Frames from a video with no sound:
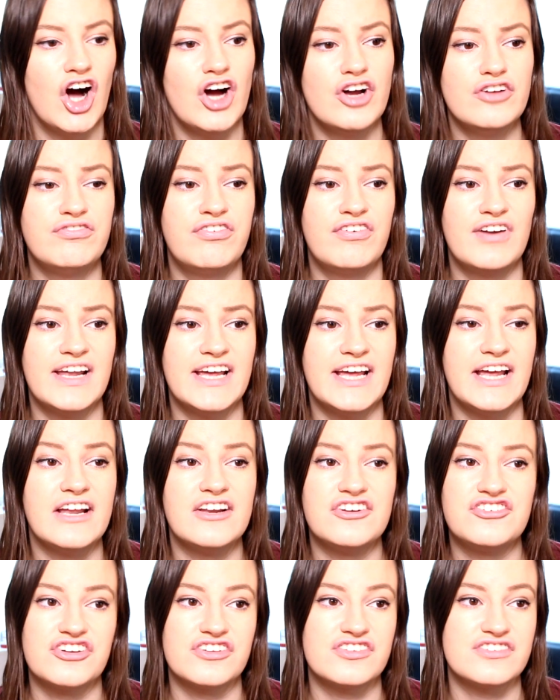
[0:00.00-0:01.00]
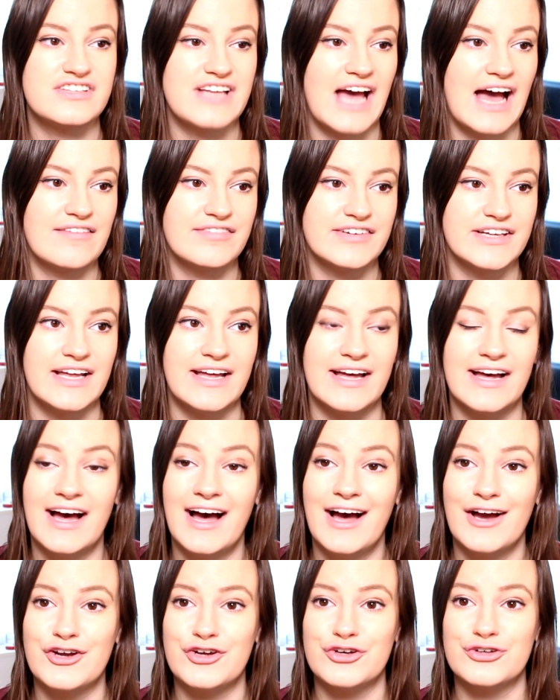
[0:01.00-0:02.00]
Hopefully just have
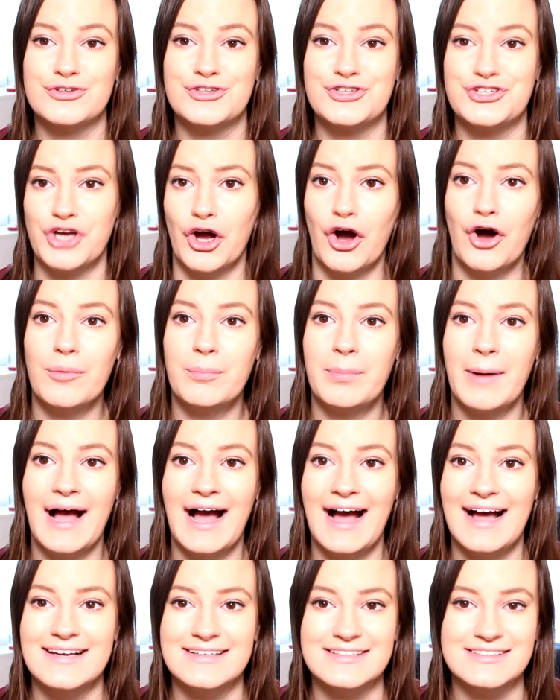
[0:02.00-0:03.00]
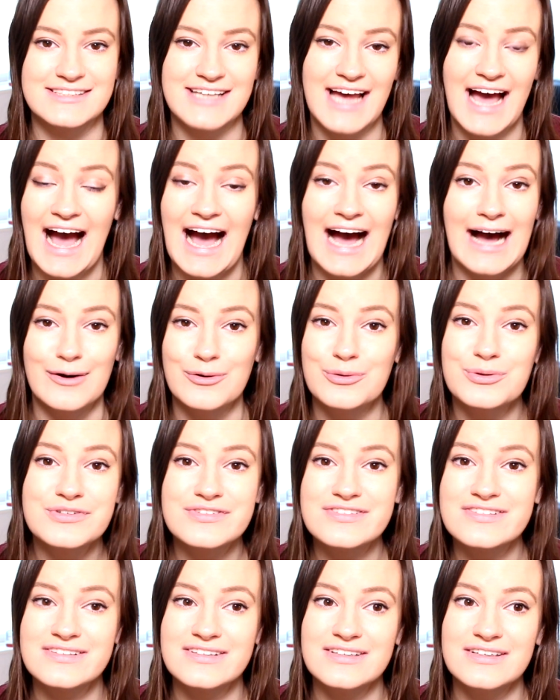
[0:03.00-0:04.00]
a good job and a
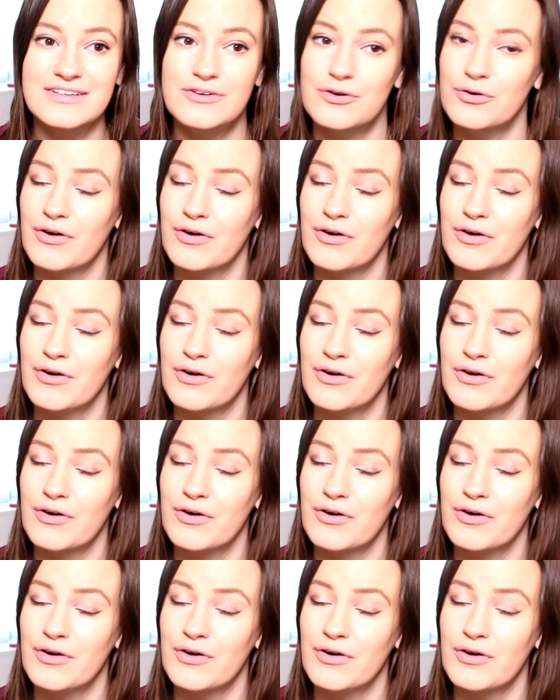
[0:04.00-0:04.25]
house